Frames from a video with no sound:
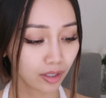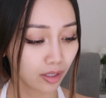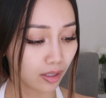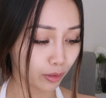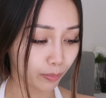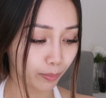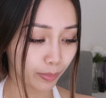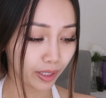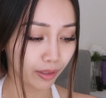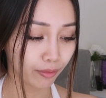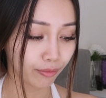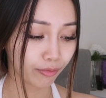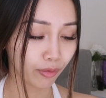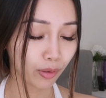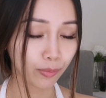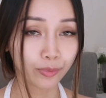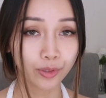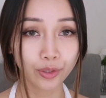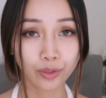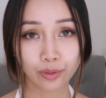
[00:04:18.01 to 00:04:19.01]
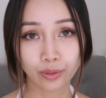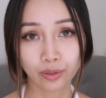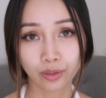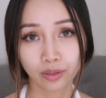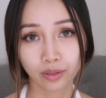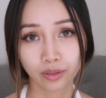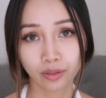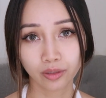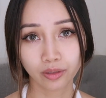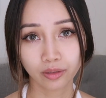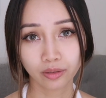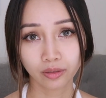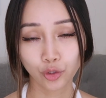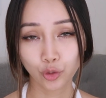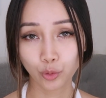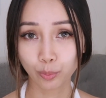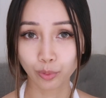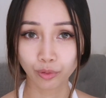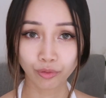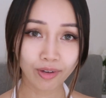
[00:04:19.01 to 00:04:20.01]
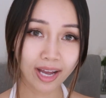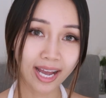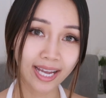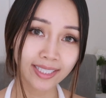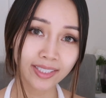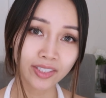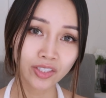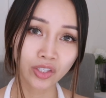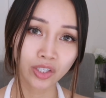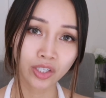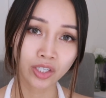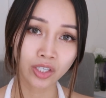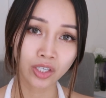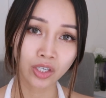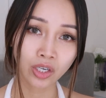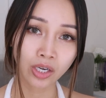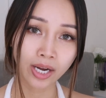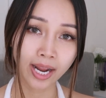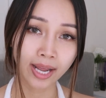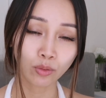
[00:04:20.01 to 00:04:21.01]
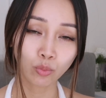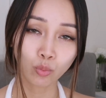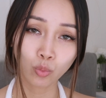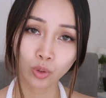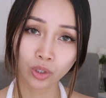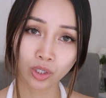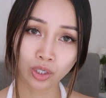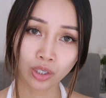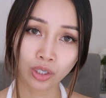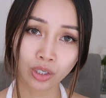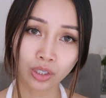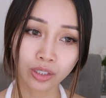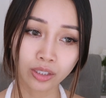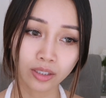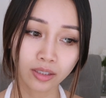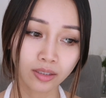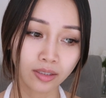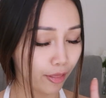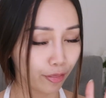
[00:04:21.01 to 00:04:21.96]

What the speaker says: Could be from your supervisor at work.